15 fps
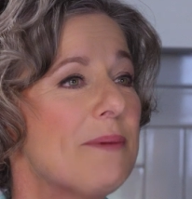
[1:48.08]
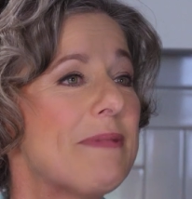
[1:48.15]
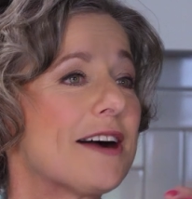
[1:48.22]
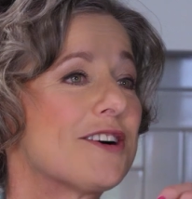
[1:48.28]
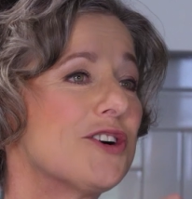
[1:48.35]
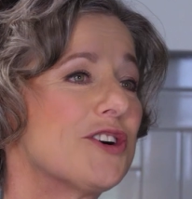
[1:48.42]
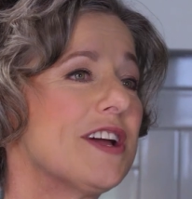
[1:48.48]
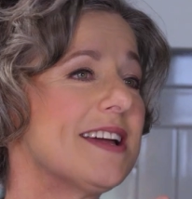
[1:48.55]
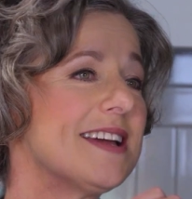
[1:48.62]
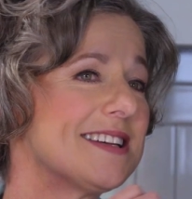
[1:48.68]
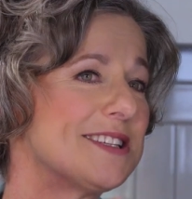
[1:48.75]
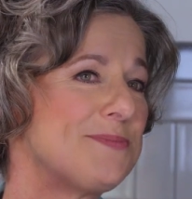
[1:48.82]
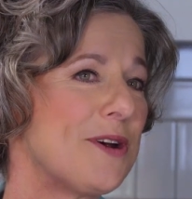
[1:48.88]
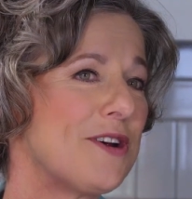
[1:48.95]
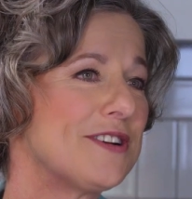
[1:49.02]
My cooking
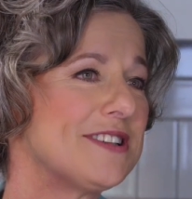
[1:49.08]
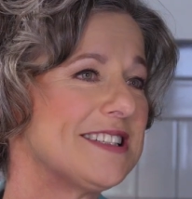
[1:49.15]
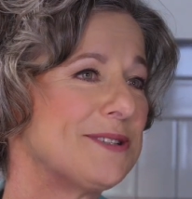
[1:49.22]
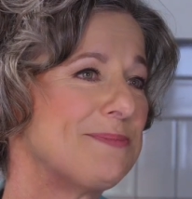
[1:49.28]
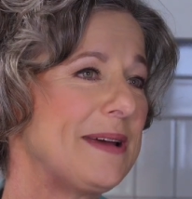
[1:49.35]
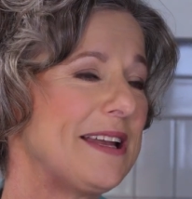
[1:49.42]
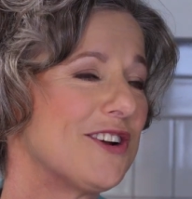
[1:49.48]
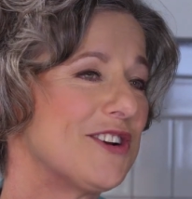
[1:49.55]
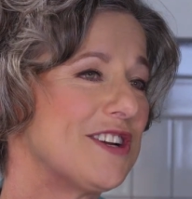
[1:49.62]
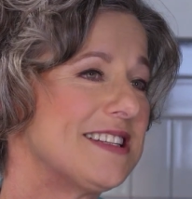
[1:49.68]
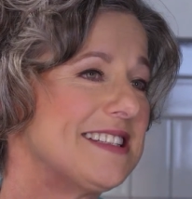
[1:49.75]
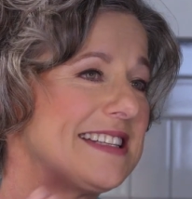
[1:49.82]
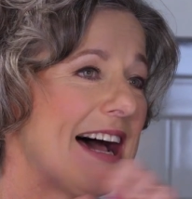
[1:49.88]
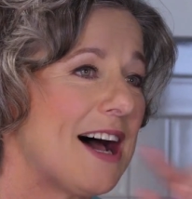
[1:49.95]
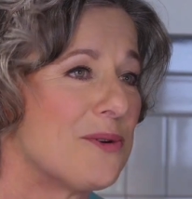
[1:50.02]
experience has been on a
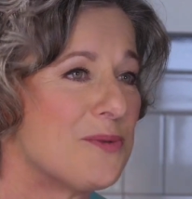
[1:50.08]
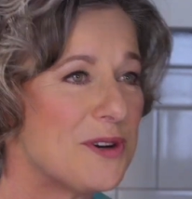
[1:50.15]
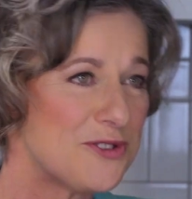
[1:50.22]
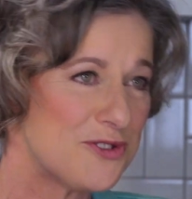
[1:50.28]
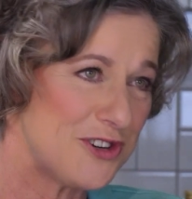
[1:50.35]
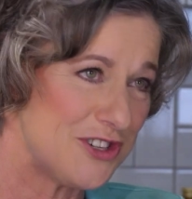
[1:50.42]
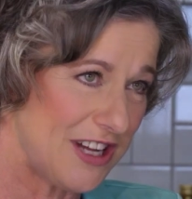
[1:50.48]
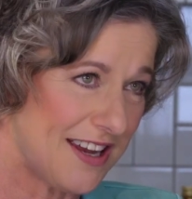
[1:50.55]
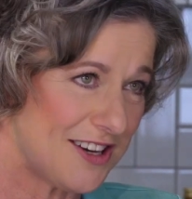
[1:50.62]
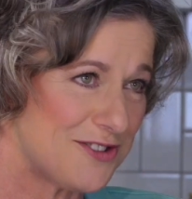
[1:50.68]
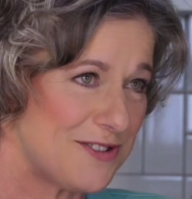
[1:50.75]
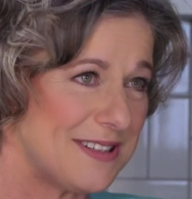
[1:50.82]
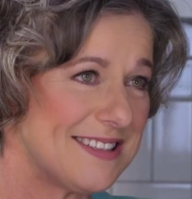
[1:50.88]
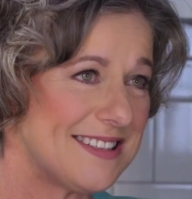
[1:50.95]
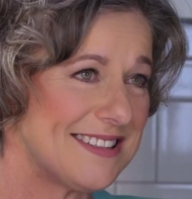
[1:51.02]
downward
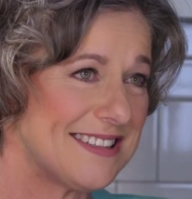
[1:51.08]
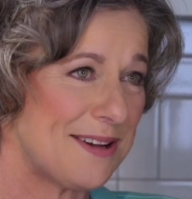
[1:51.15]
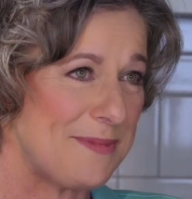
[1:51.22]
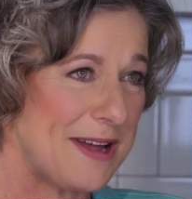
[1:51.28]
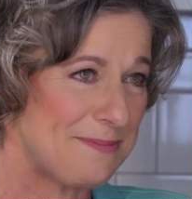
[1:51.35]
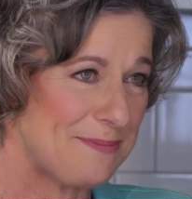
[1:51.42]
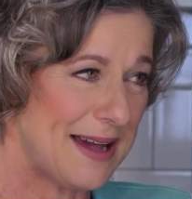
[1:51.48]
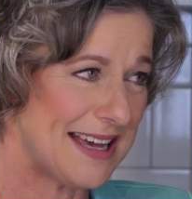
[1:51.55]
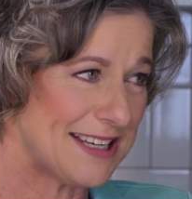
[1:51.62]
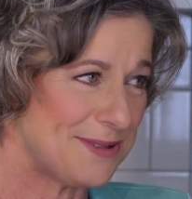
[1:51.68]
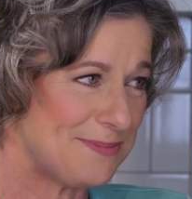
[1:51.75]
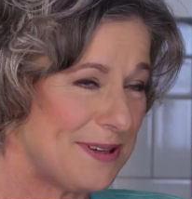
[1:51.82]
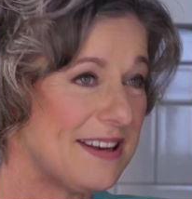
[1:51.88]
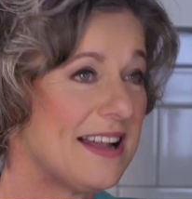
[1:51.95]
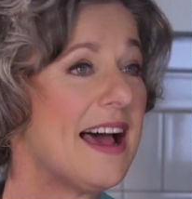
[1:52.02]
trajectory since I met my
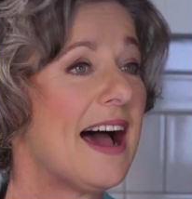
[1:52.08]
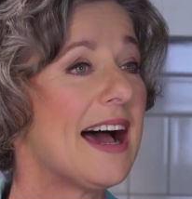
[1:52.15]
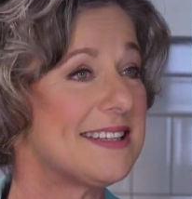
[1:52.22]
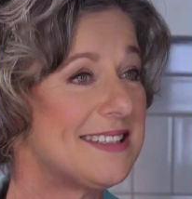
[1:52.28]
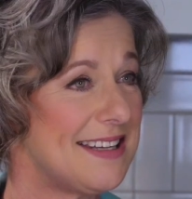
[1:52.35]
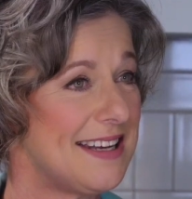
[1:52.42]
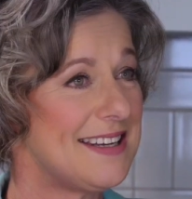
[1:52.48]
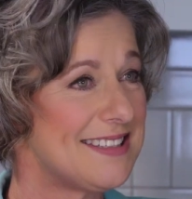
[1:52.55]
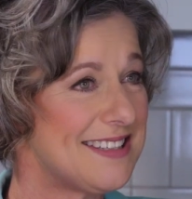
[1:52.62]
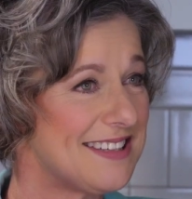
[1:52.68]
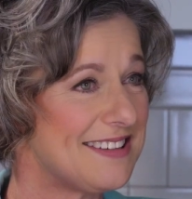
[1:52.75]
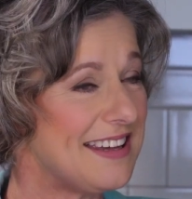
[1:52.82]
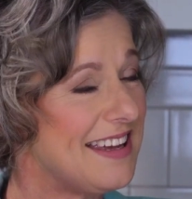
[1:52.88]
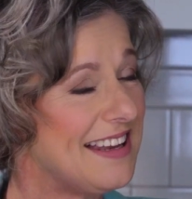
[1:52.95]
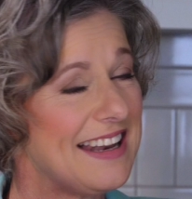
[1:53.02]
husband. I said
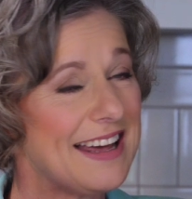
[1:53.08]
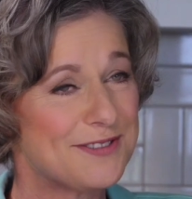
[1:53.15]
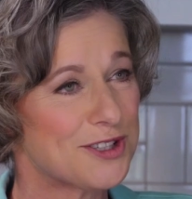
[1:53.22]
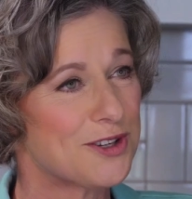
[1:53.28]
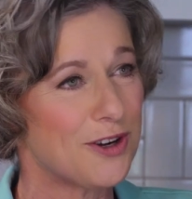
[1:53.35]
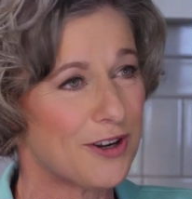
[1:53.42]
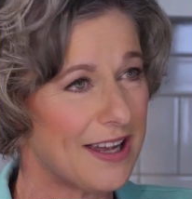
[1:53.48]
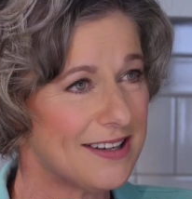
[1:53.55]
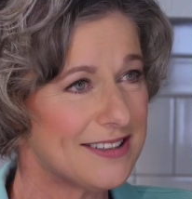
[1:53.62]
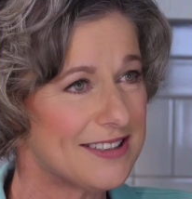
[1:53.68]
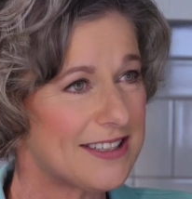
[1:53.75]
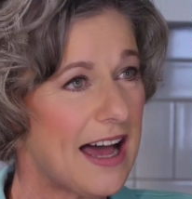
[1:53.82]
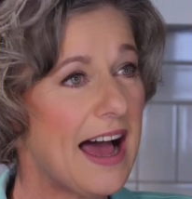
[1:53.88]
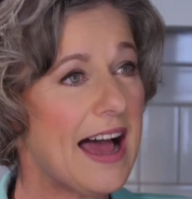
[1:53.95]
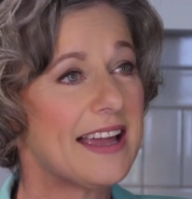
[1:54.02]
he loves cooking,
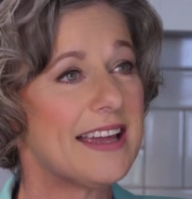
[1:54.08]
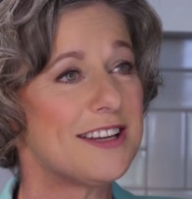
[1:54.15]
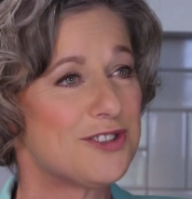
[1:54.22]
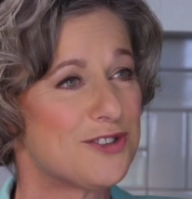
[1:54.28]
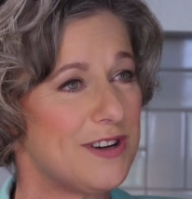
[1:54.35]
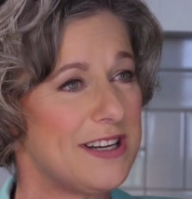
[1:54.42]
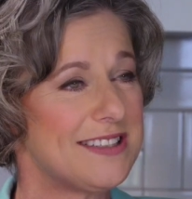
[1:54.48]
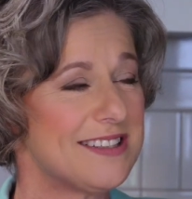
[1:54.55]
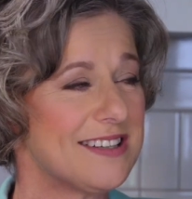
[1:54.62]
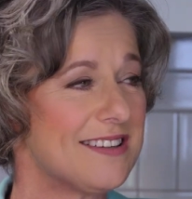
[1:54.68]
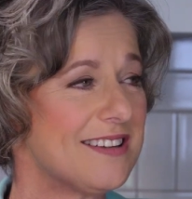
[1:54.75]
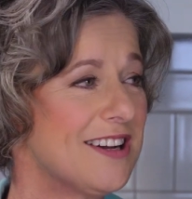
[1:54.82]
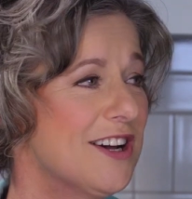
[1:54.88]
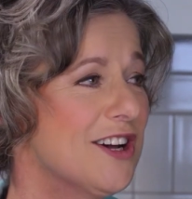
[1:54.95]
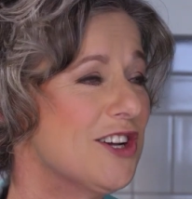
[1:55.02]
so I get
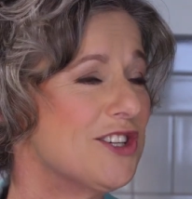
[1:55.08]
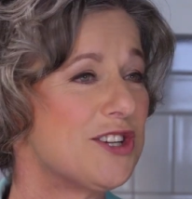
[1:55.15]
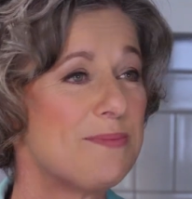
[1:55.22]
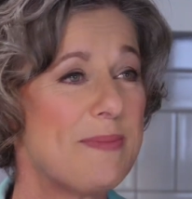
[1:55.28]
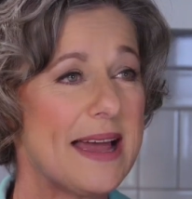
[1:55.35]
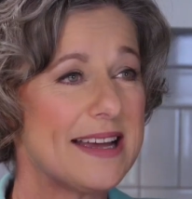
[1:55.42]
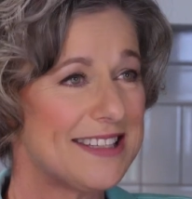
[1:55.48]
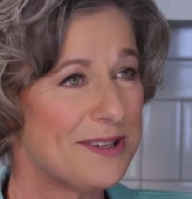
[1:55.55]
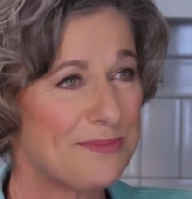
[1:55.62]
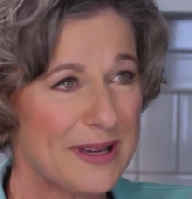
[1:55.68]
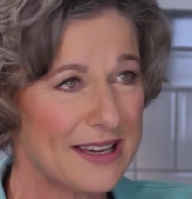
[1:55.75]
treated to amazing